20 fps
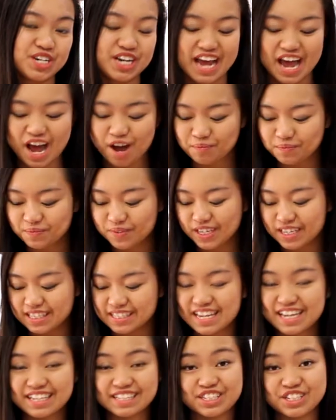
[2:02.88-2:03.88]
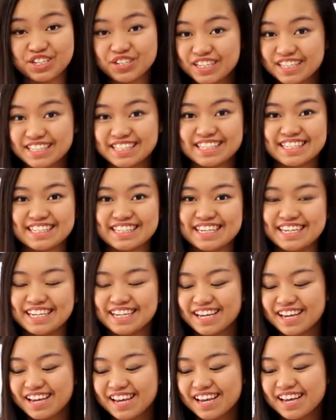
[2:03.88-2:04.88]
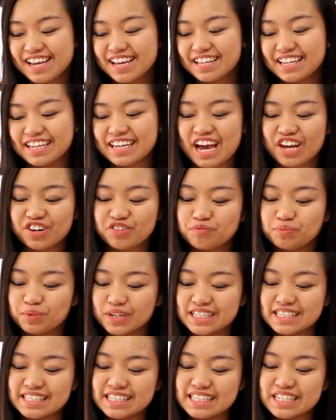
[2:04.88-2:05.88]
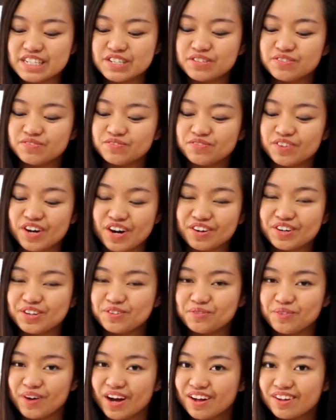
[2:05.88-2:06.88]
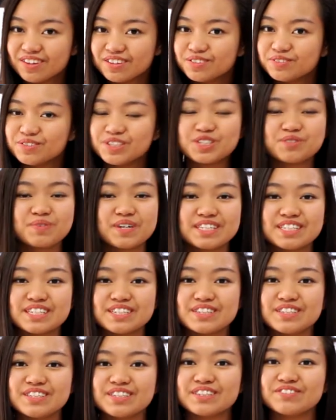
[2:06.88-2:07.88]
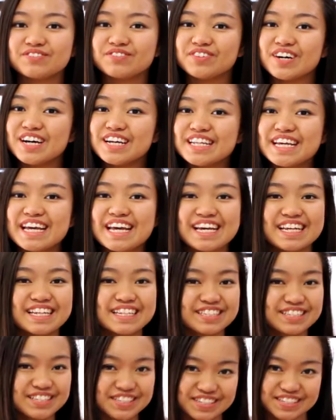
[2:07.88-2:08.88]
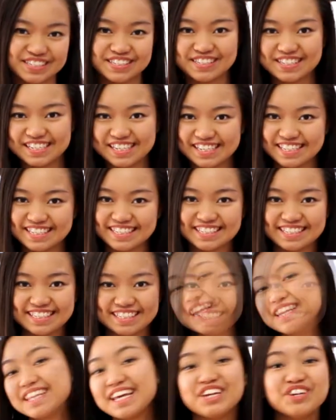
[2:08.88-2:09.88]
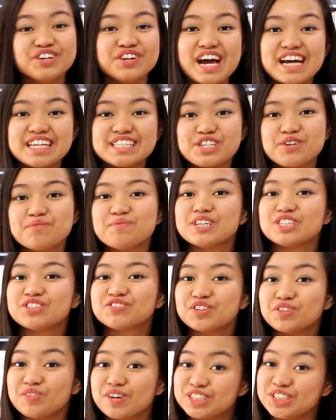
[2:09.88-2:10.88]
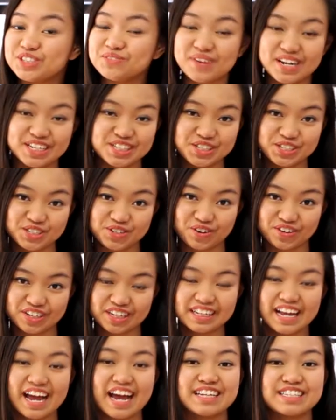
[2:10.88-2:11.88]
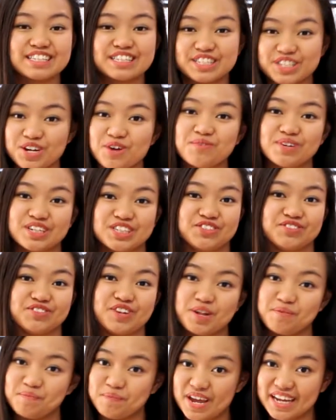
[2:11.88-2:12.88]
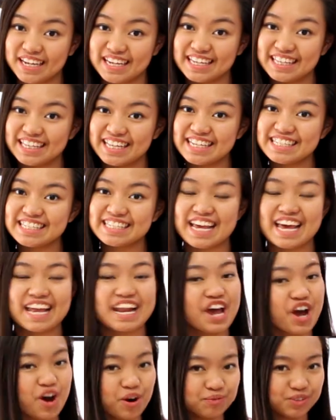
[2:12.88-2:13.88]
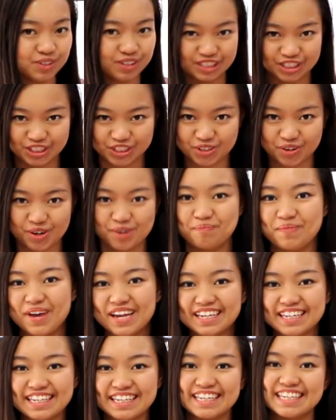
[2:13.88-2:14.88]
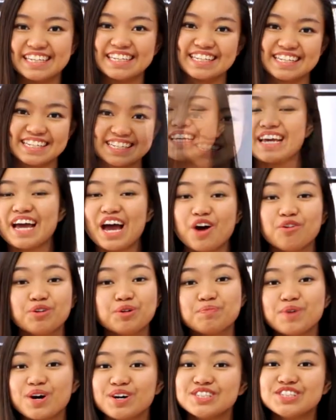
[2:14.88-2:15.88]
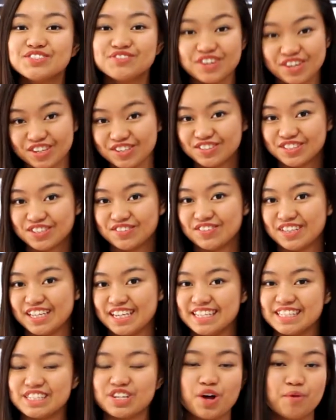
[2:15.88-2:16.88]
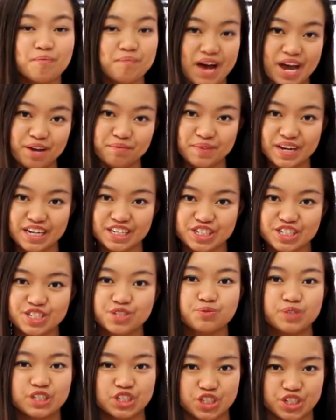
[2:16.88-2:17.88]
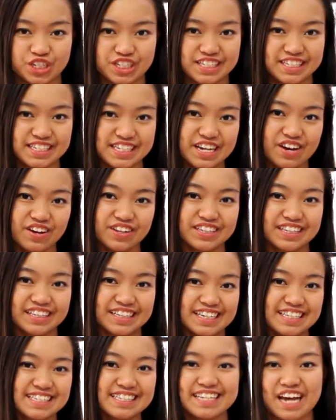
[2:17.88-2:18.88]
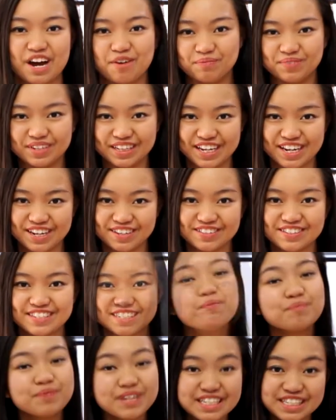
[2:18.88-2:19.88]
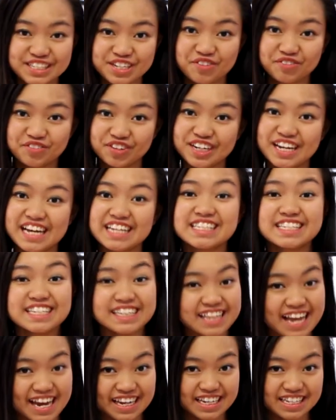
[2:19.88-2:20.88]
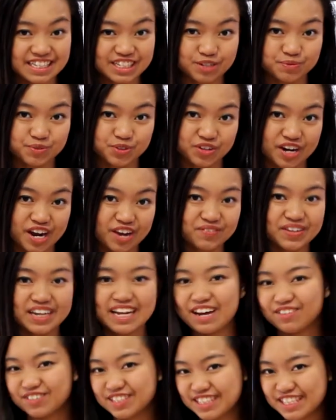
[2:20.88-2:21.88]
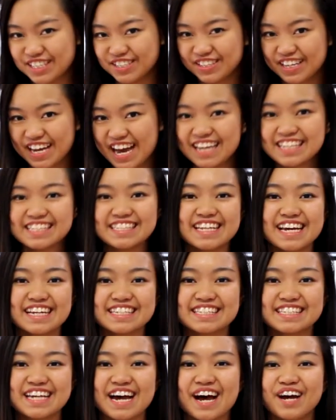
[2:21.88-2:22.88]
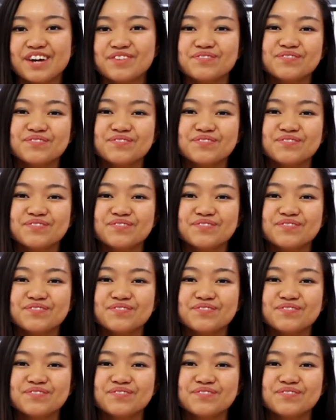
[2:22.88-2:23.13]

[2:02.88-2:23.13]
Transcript: out because as you can see, they kind of blended very well, which makes it look fun and cute to eat. Thank you guys so much for watching my tutorial. I had so much fun making this and I hope you will enjoy making it. I will post photos of these on my pages which you can see on the links down below. Please don't forget to like and subscribe and I will see you guys next time.